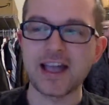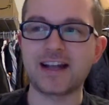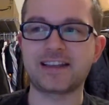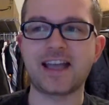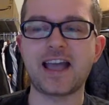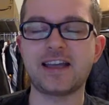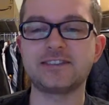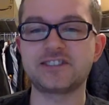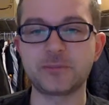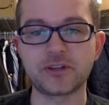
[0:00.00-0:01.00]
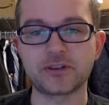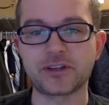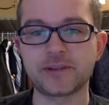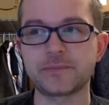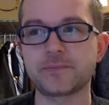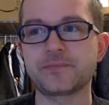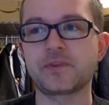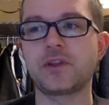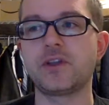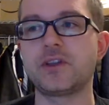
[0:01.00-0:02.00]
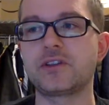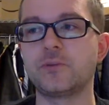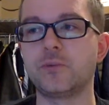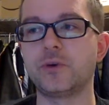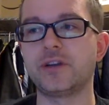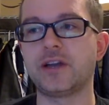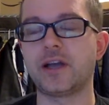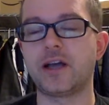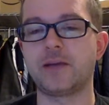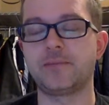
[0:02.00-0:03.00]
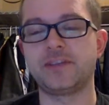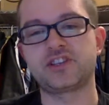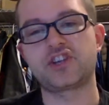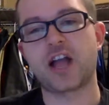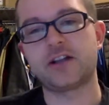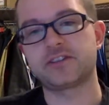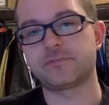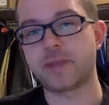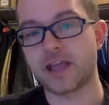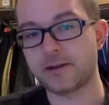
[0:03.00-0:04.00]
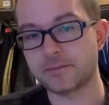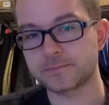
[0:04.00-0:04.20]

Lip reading: a cat similarly would be a child of pet.